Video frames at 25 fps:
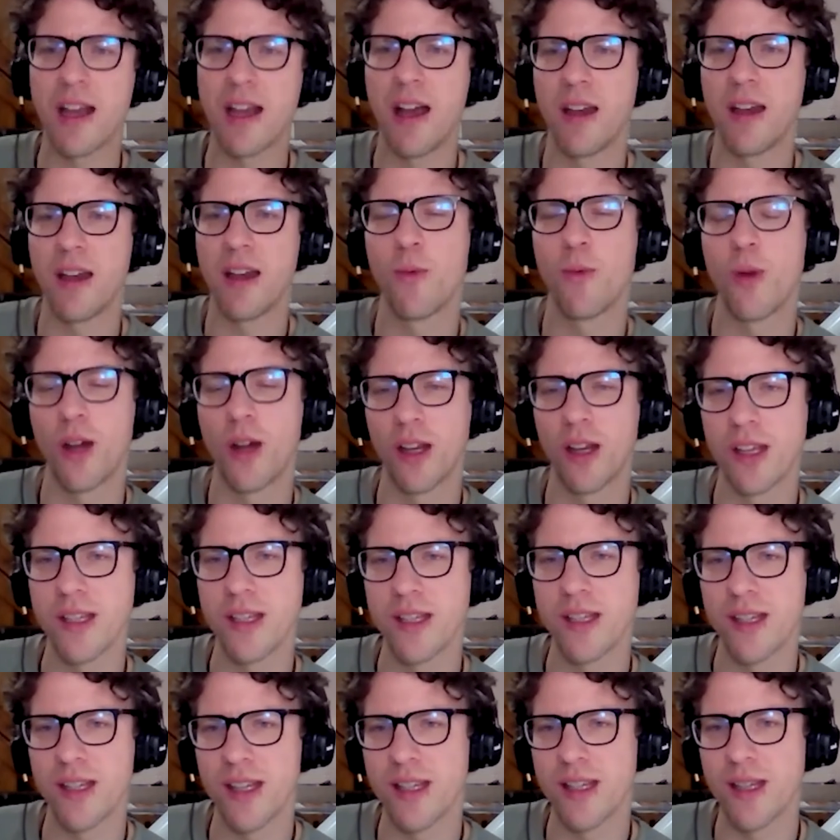kind of work
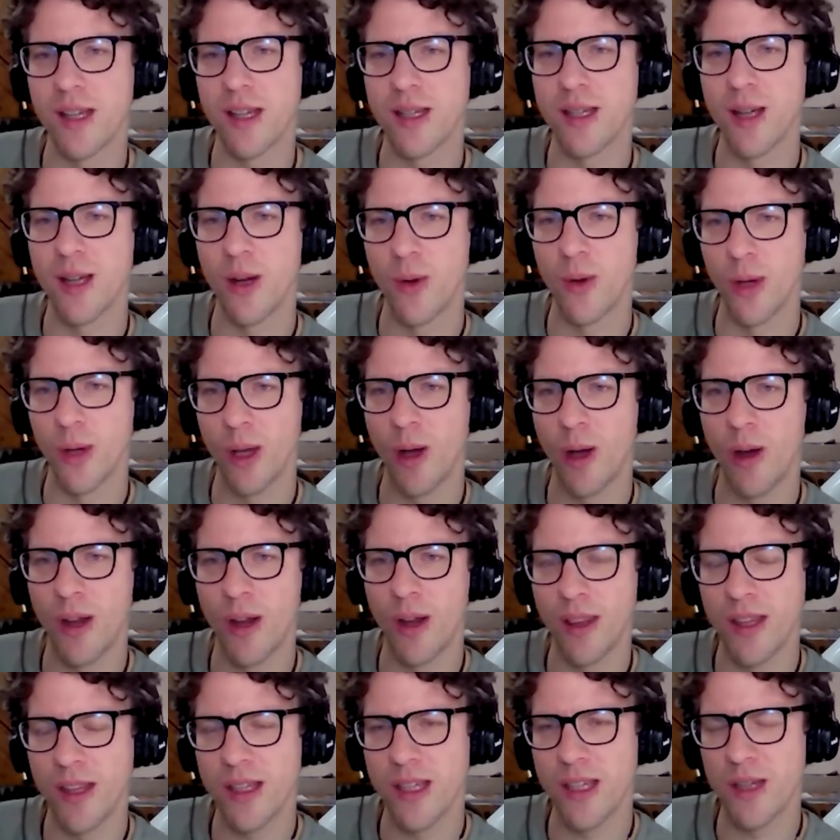is going on,
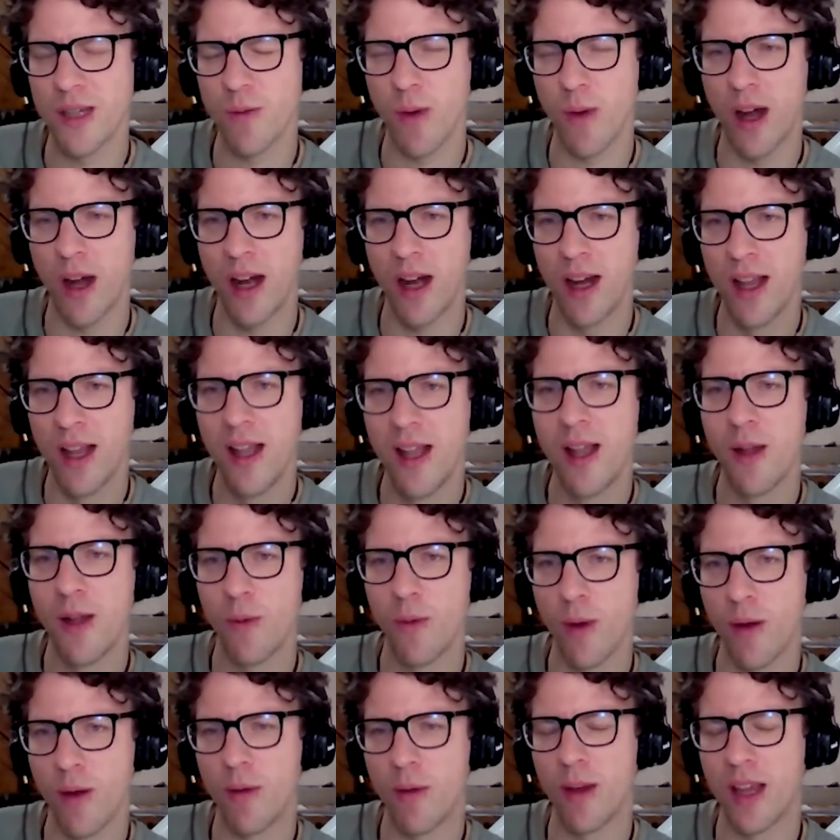and this is where
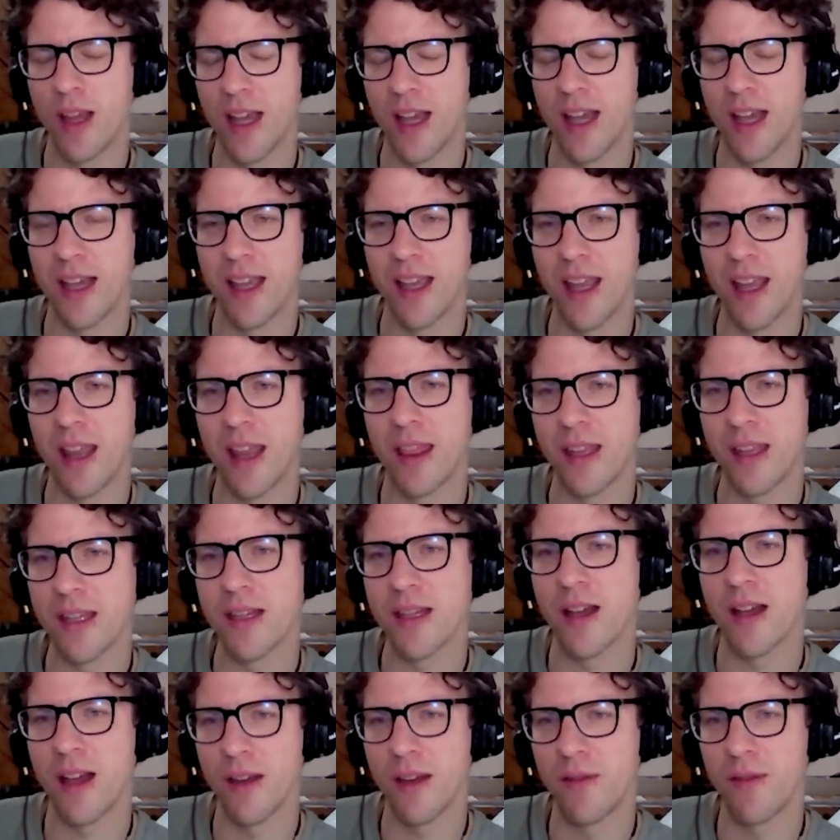we get this
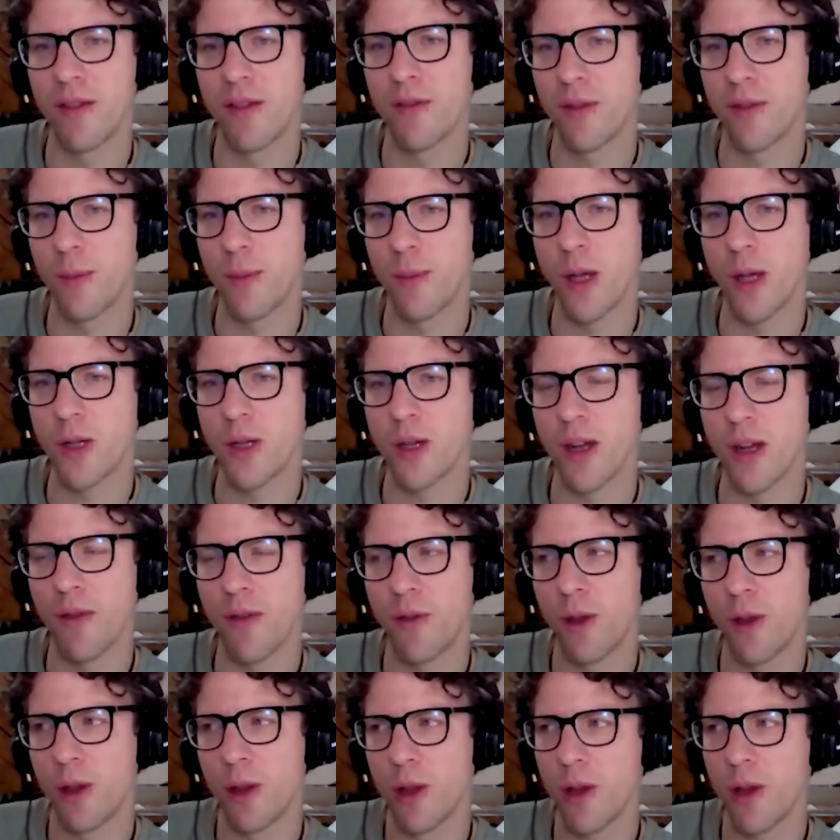kind of information. If you